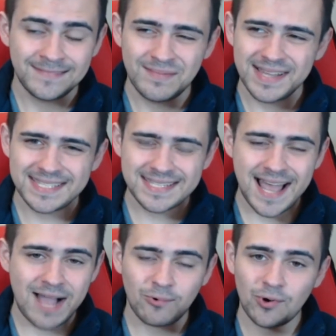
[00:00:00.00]
it's
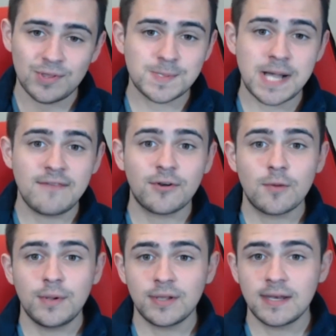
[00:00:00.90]
not worth a $500
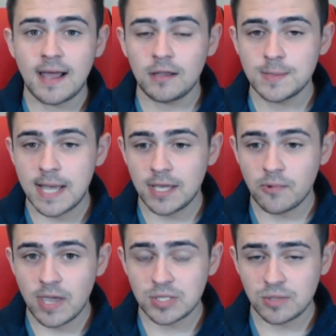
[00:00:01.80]
billion
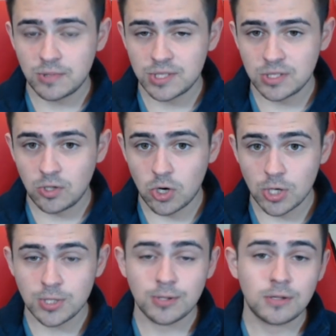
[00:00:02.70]
valuation, which is
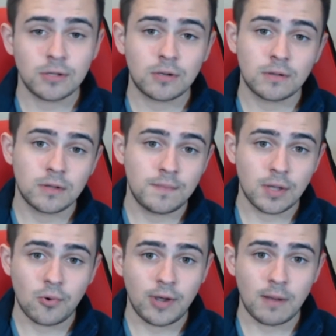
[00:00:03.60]
larger than the
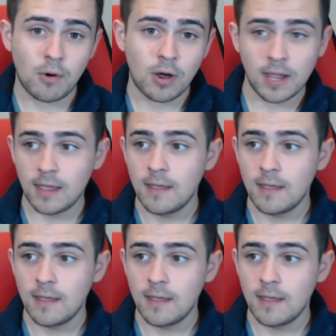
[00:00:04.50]
Bitcoin market.